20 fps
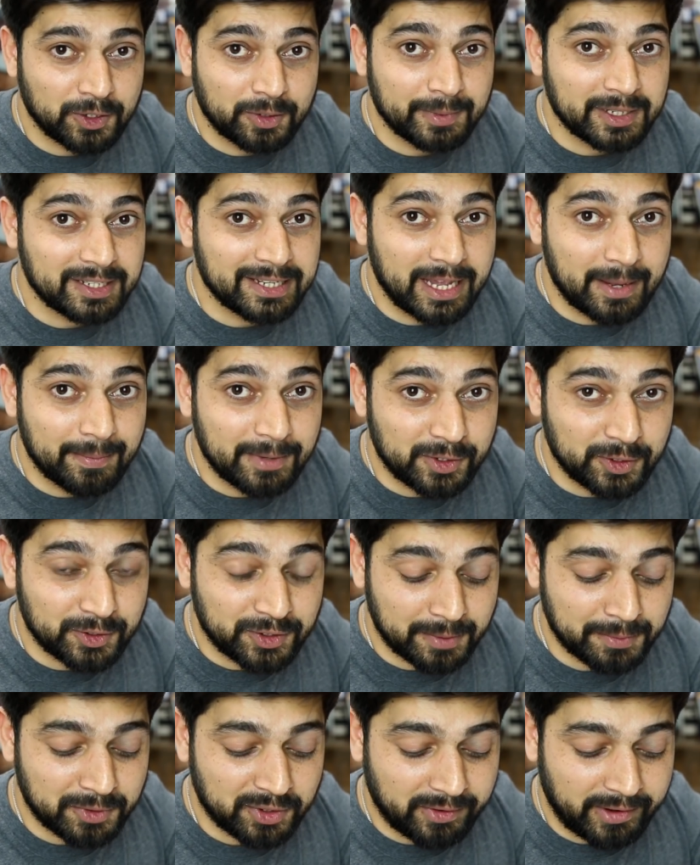should be able to
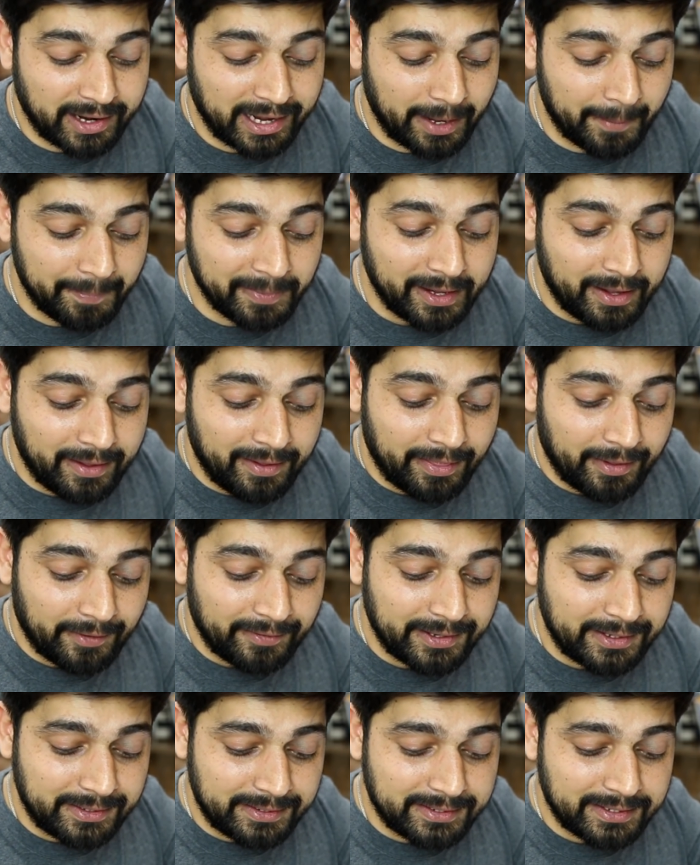subscribe. Now
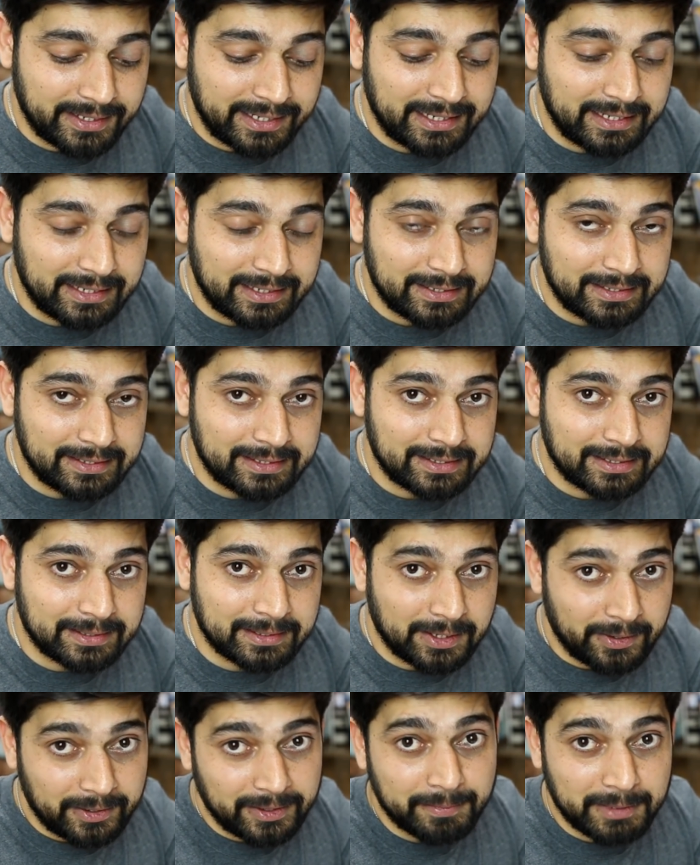this is
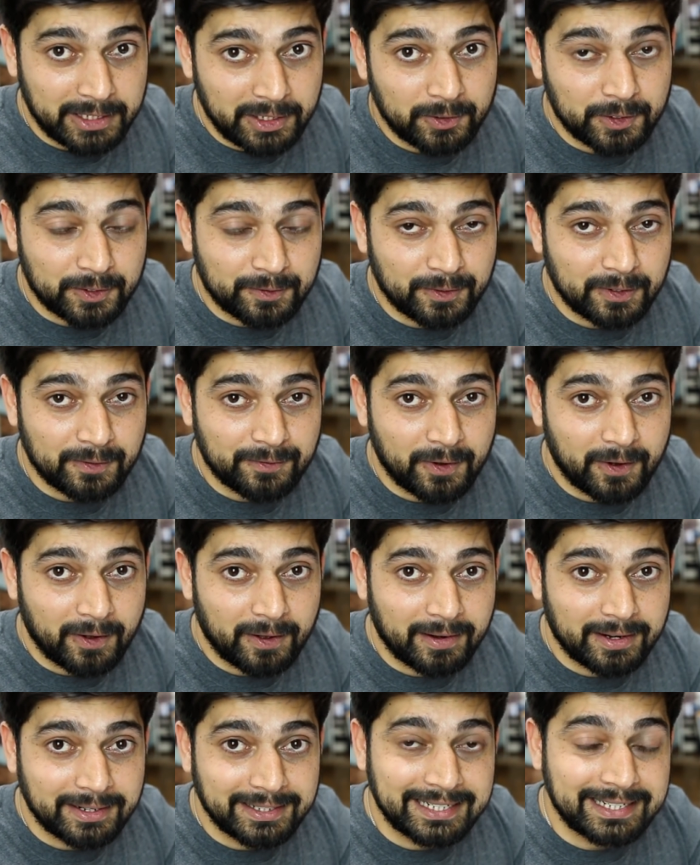going to be useful
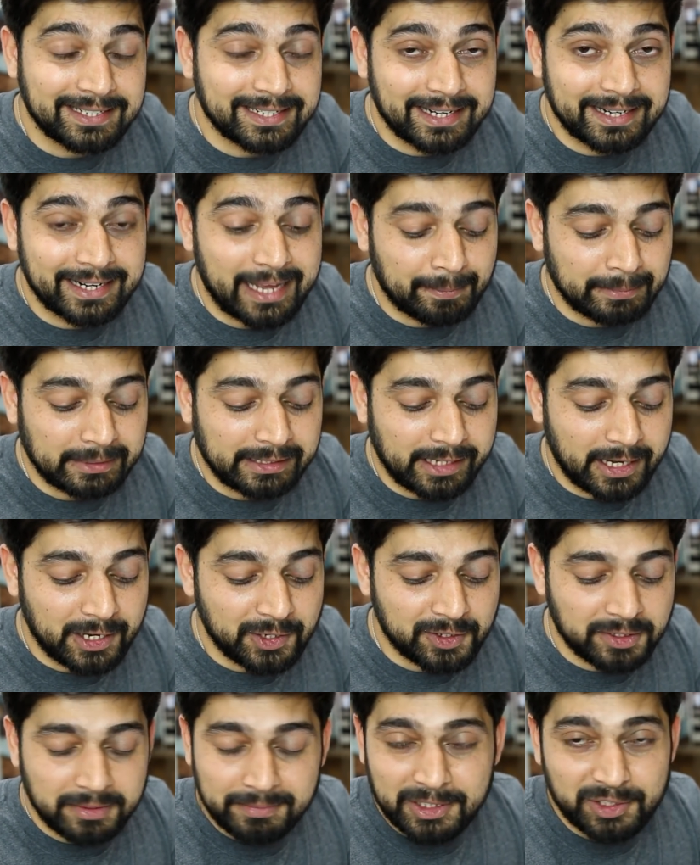for a detailed
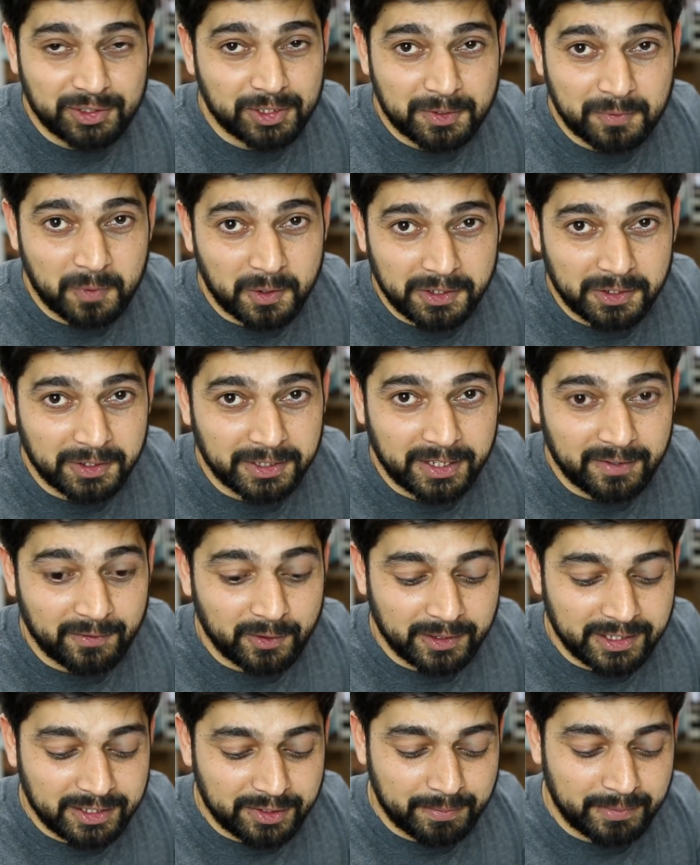application, but just wanted to give
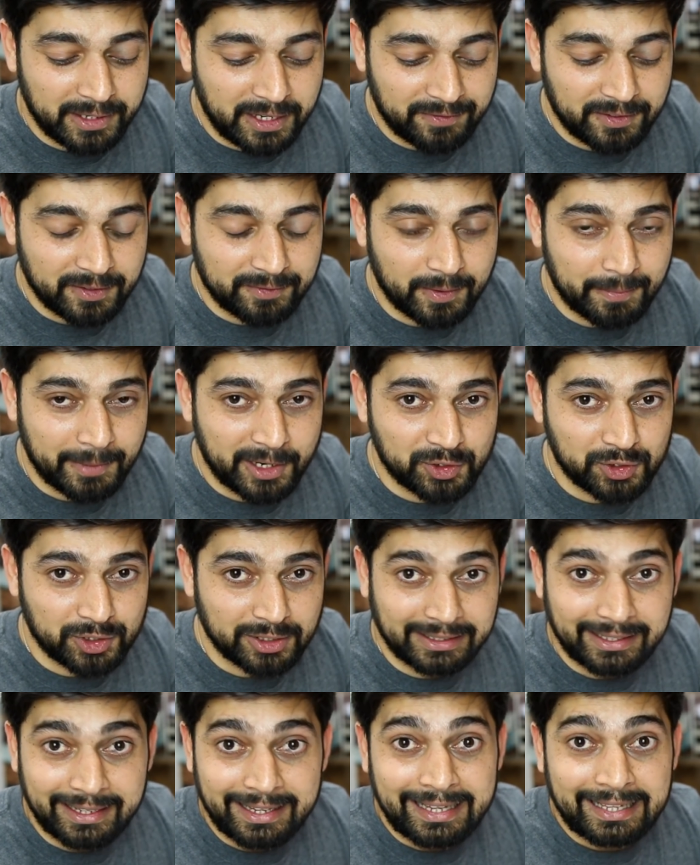you this brief
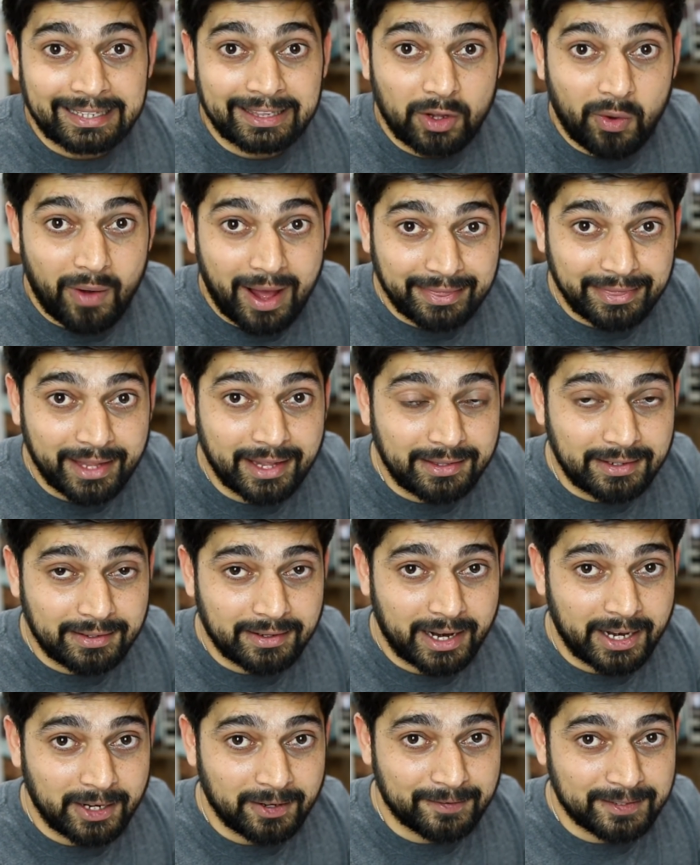information. Now another
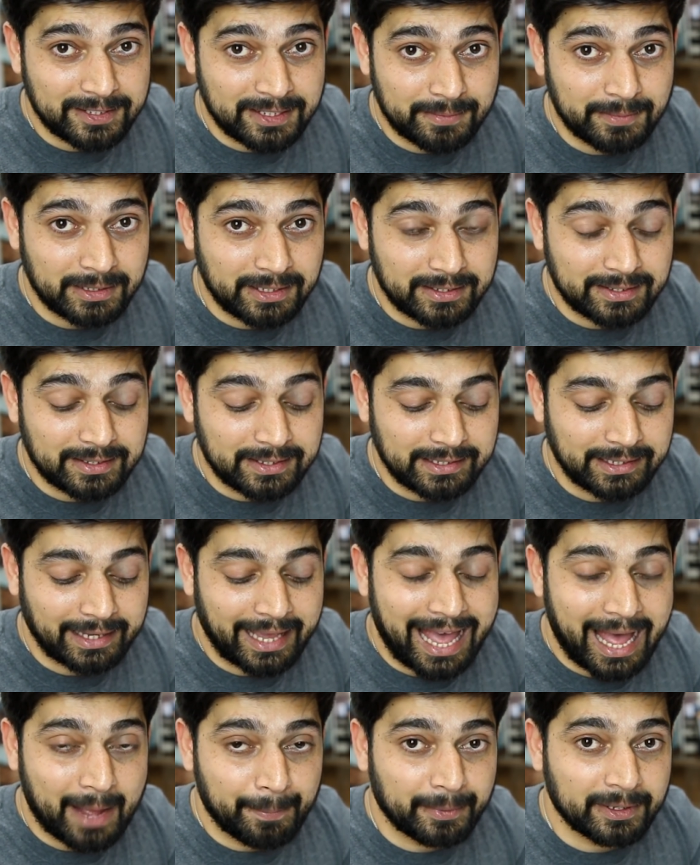kind of similar thing
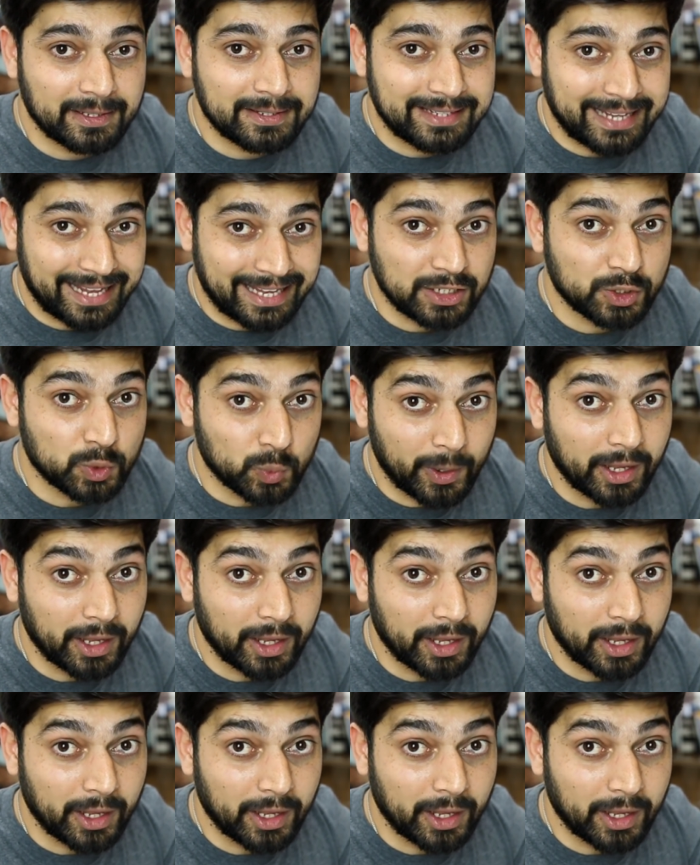happens as